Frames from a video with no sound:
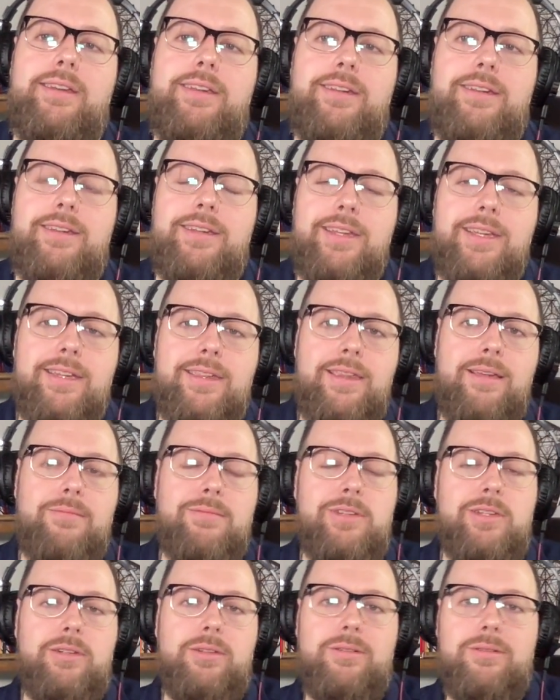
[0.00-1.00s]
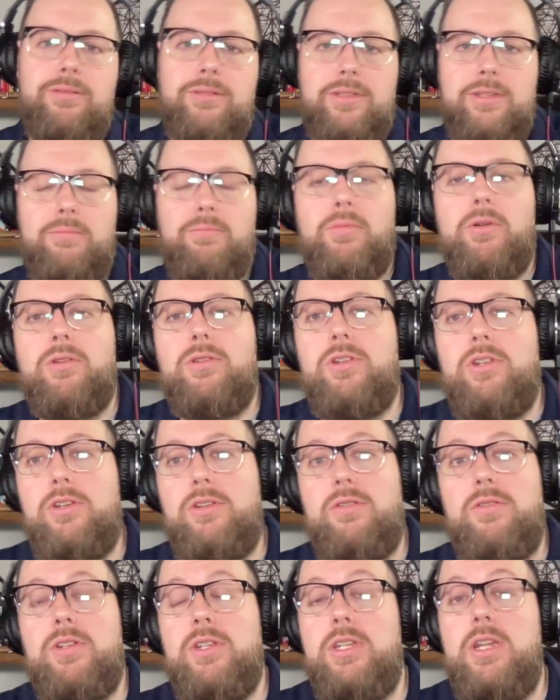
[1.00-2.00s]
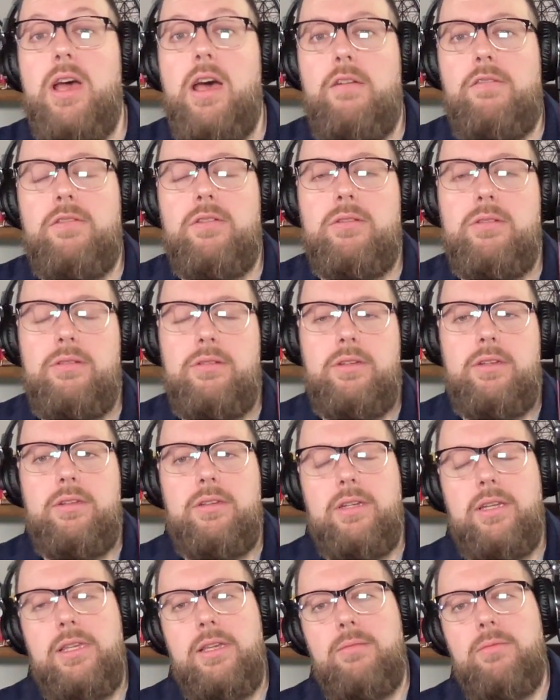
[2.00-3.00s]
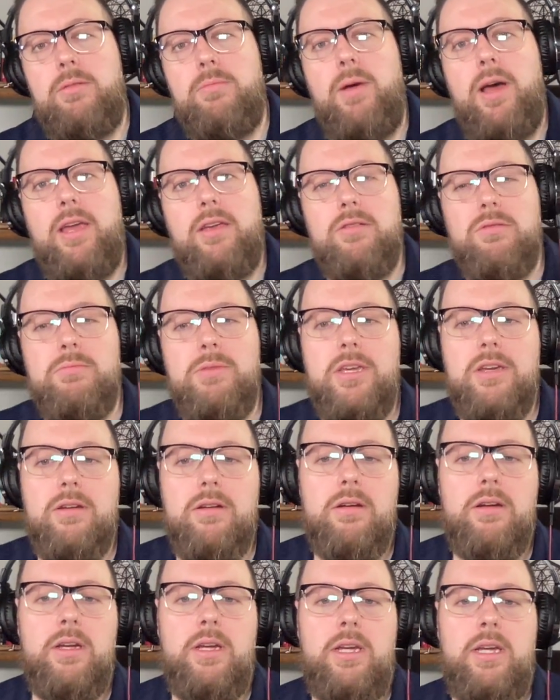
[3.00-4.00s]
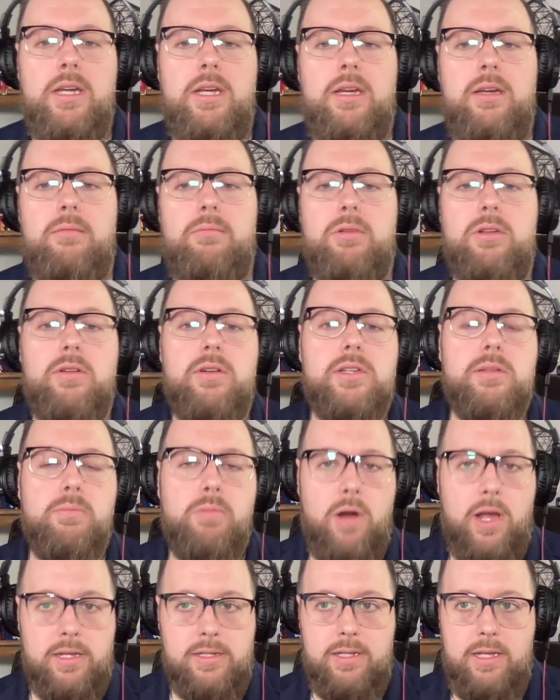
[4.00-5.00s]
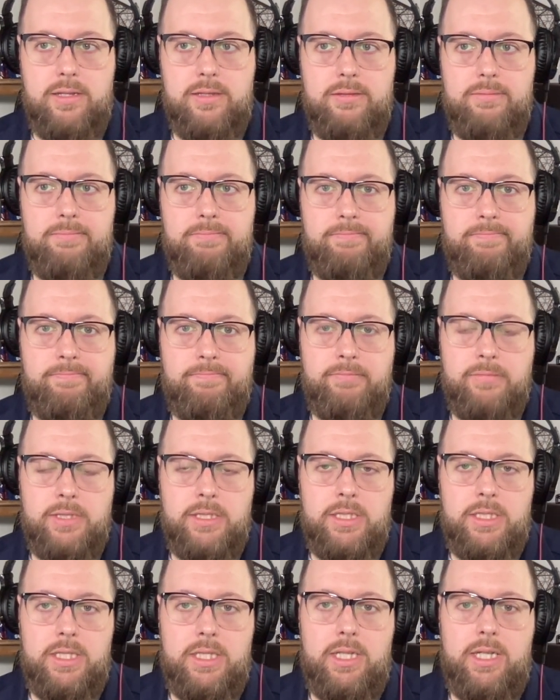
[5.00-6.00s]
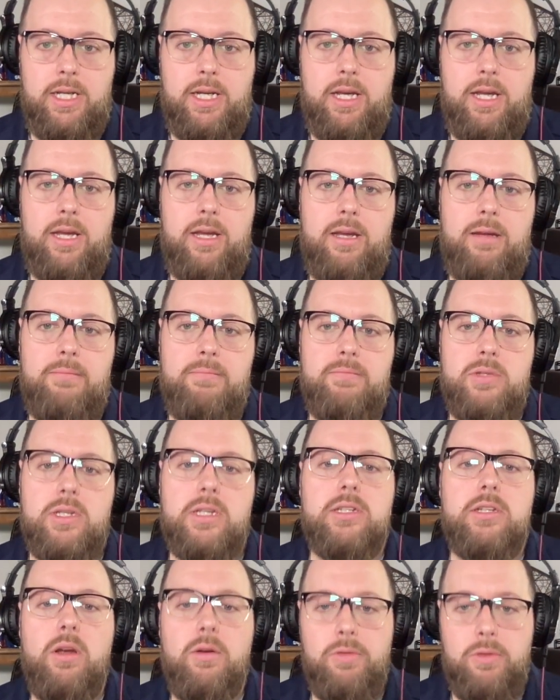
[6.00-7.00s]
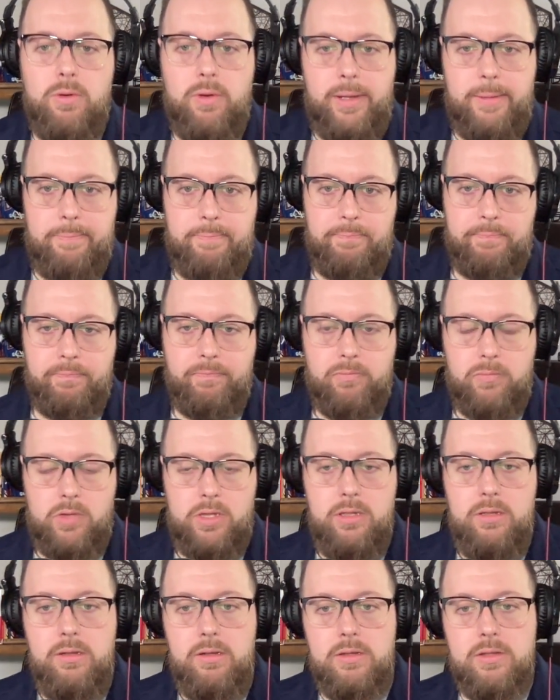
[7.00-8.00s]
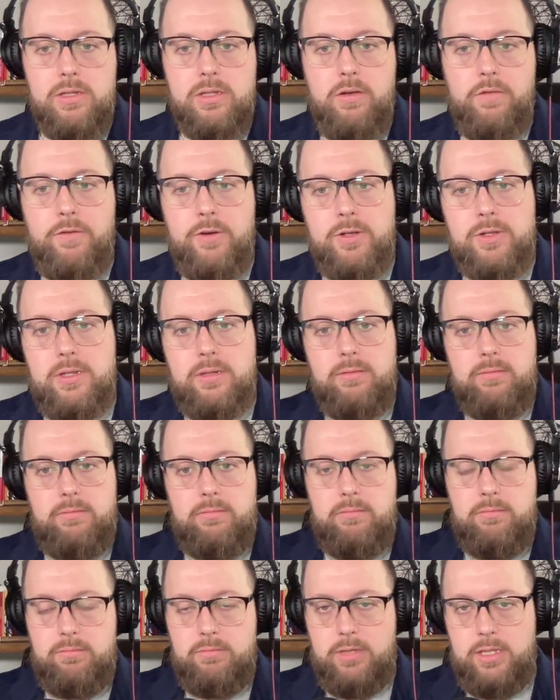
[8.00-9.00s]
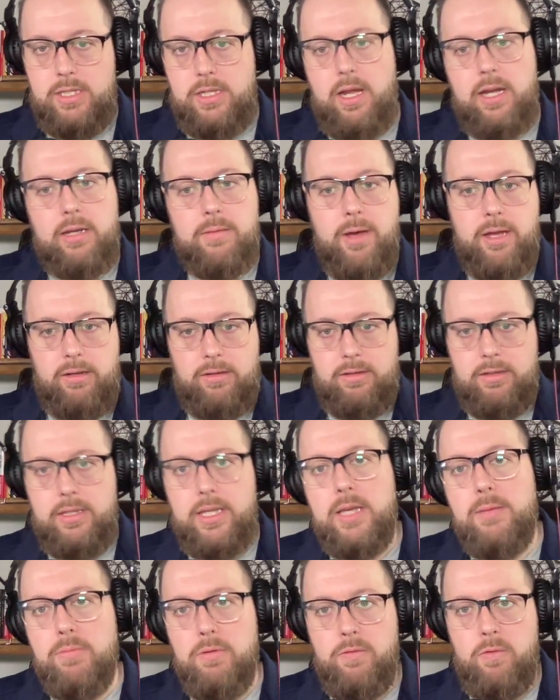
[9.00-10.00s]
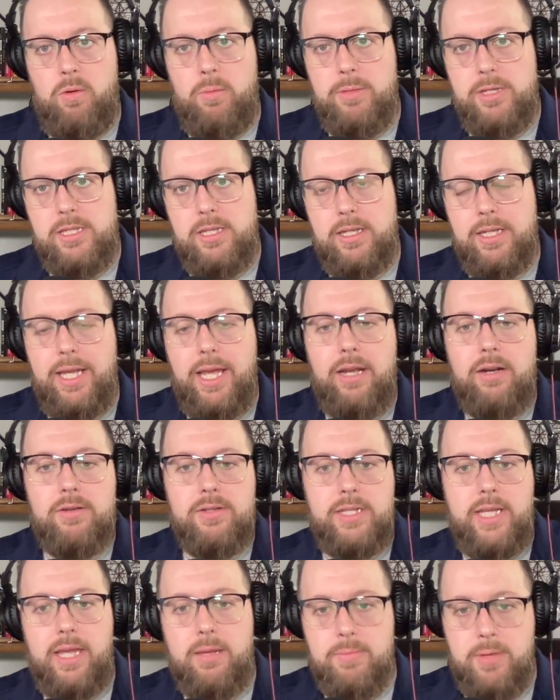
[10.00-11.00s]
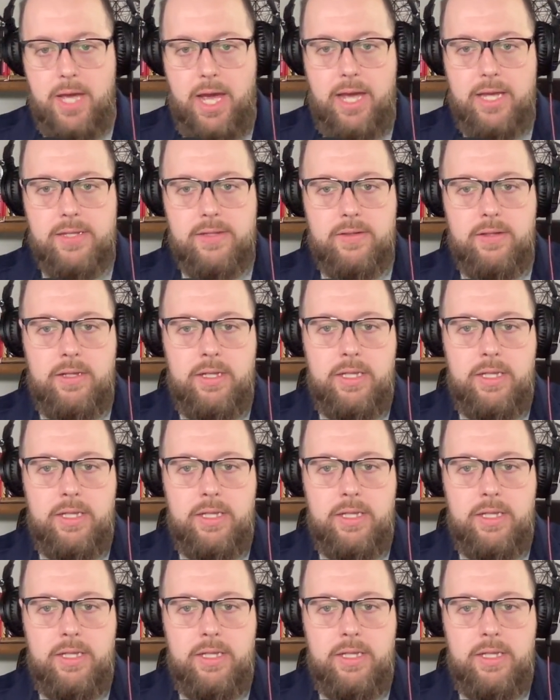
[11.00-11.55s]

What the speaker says: to get them to purchase your stuff, get them to buy your beer. But there is a process. So let's go through it. So first, let's talk about key performance indicators, KPIs.